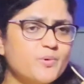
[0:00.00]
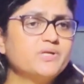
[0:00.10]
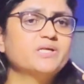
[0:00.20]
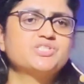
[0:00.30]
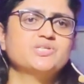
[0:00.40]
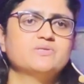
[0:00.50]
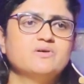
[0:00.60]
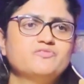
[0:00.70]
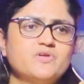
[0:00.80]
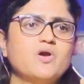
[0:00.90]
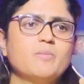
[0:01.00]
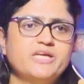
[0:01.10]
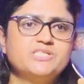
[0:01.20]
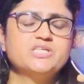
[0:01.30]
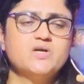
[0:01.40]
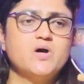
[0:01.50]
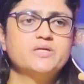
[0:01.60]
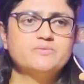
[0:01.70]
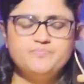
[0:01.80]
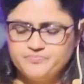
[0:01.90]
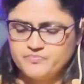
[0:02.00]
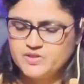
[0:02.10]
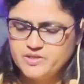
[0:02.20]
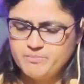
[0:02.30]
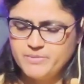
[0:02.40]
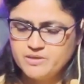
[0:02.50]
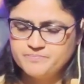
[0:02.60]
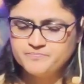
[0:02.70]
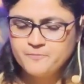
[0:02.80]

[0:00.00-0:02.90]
protection of the Almighty God. Amen.